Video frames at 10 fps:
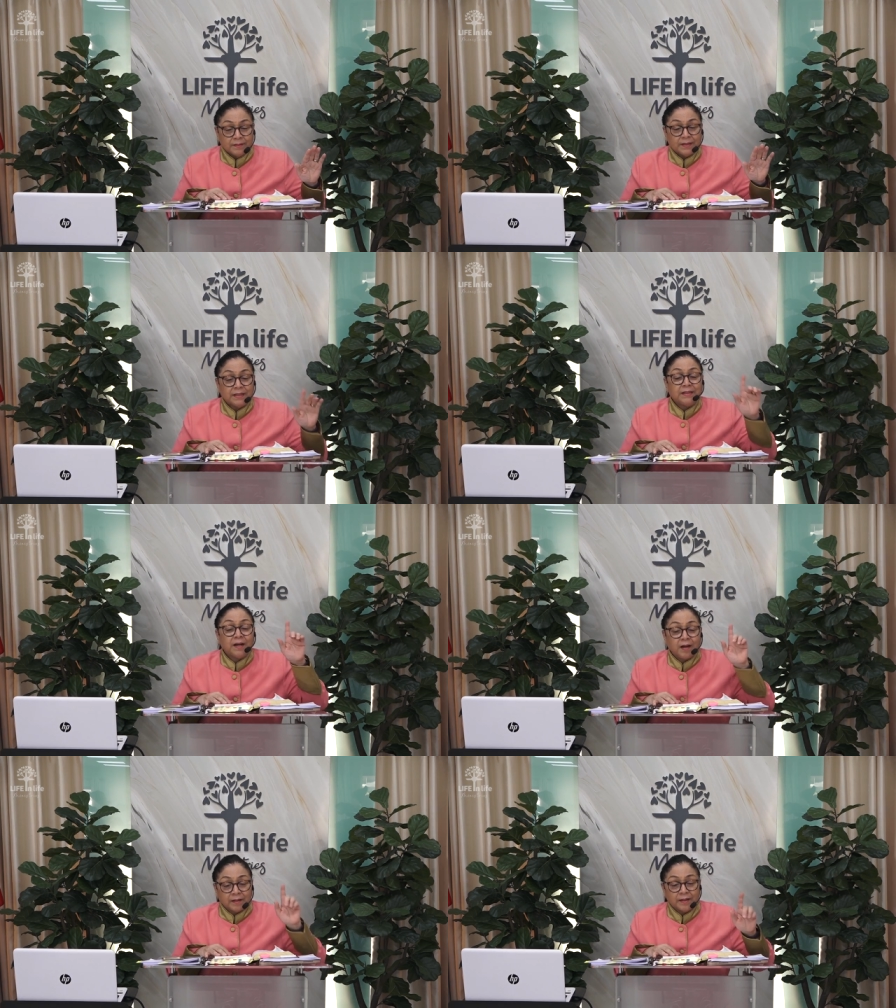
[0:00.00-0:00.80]
The
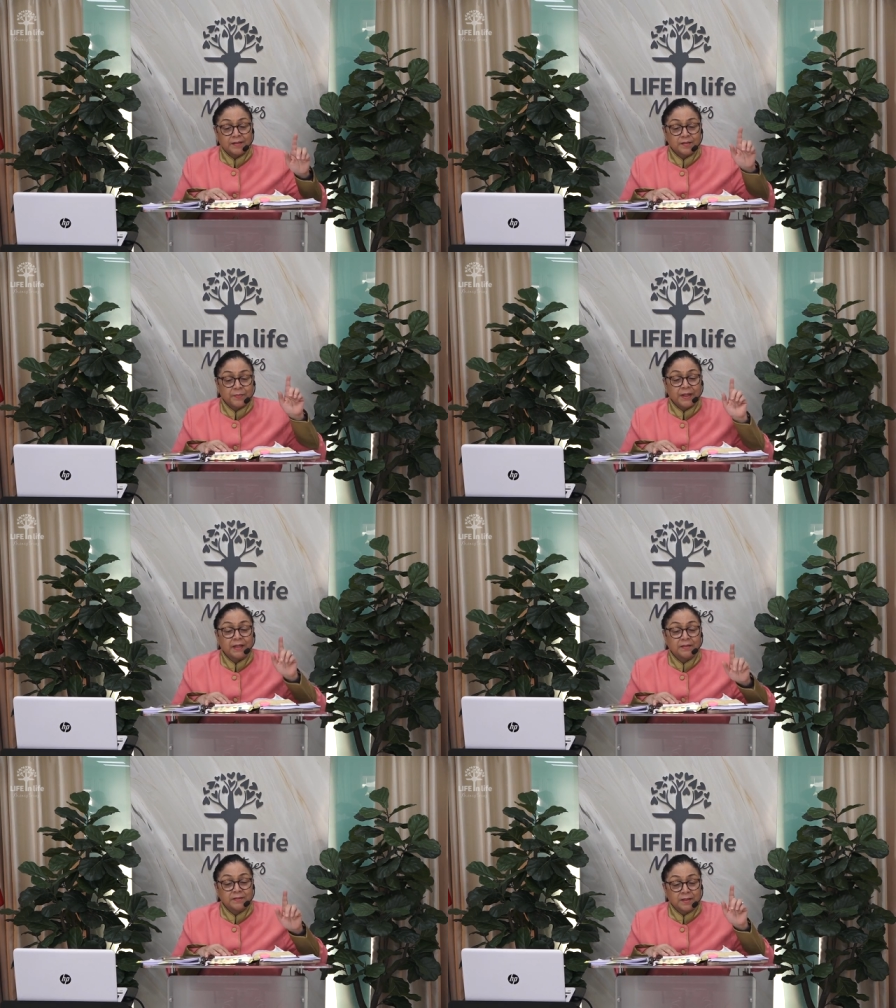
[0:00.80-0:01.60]
darkness
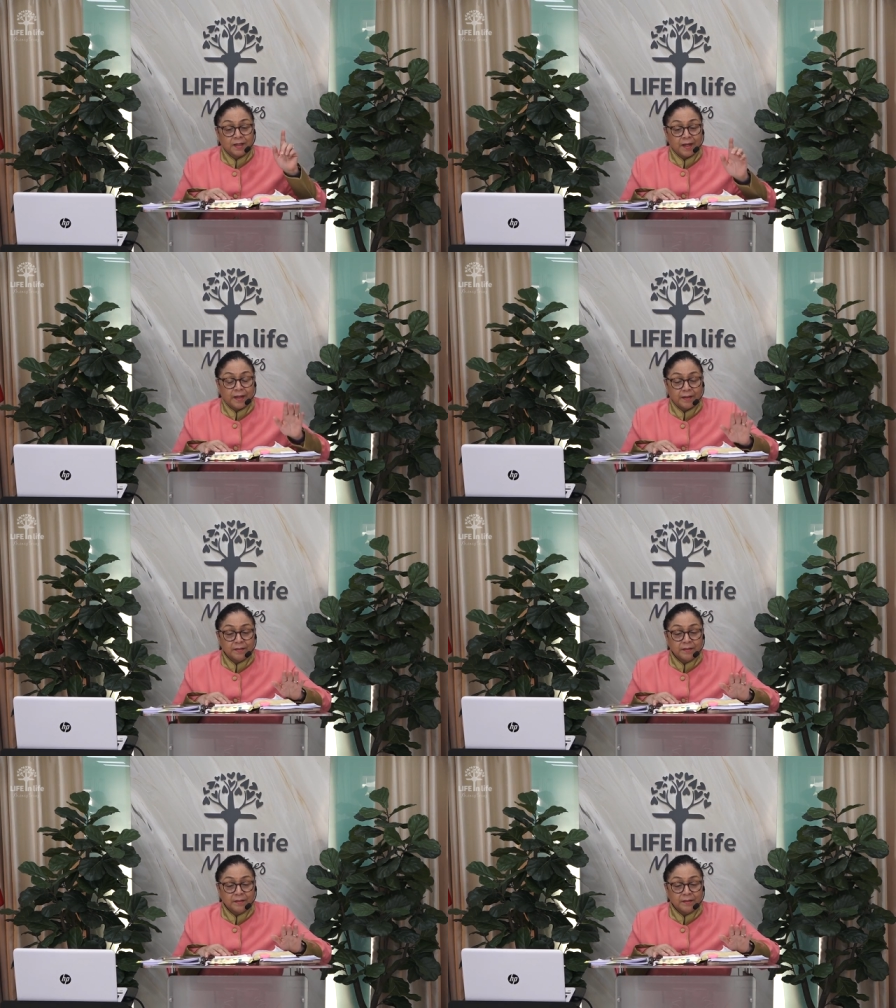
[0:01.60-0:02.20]
begins to clear.